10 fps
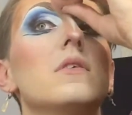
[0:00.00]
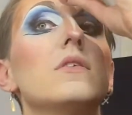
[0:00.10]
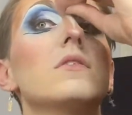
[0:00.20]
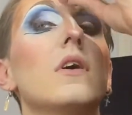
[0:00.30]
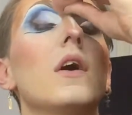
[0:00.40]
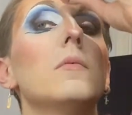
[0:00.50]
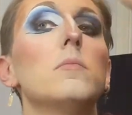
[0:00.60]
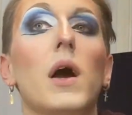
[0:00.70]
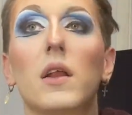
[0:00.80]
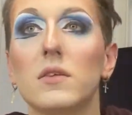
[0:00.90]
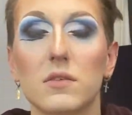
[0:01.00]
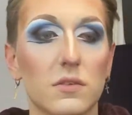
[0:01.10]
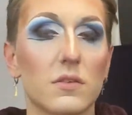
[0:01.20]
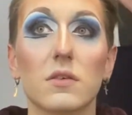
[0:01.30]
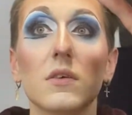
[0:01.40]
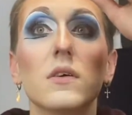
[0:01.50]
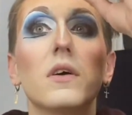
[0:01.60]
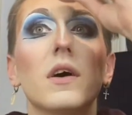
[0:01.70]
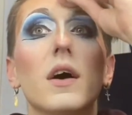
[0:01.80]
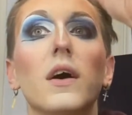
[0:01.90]
as unbalanced
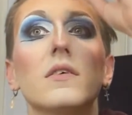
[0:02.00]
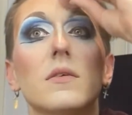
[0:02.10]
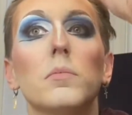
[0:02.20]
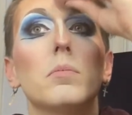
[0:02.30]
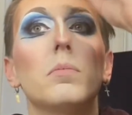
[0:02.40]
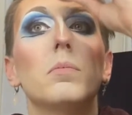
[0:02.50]
as a